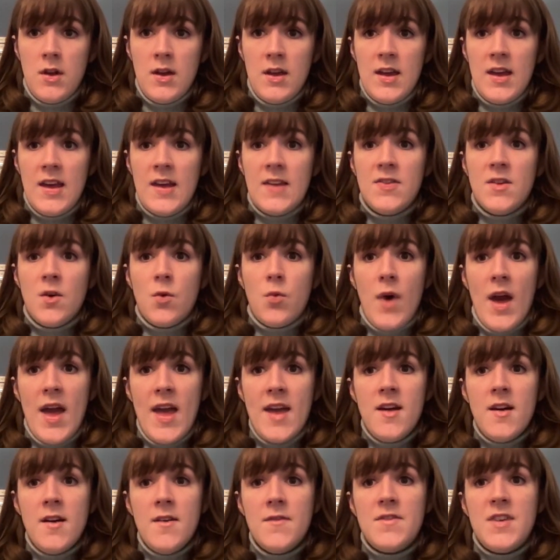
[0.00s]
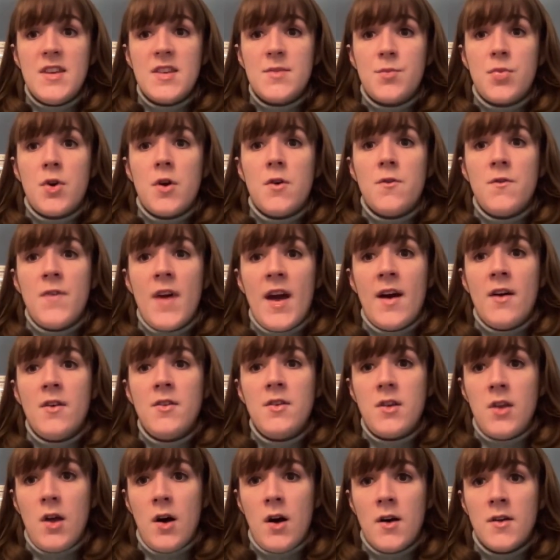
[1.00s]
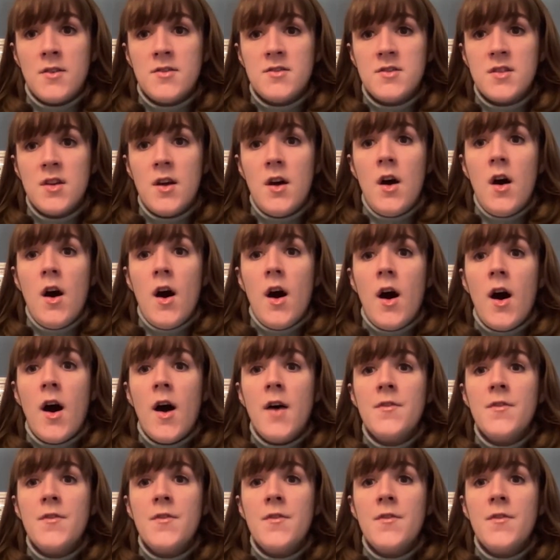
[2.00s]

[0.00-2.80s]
In the wake of this profound loss, af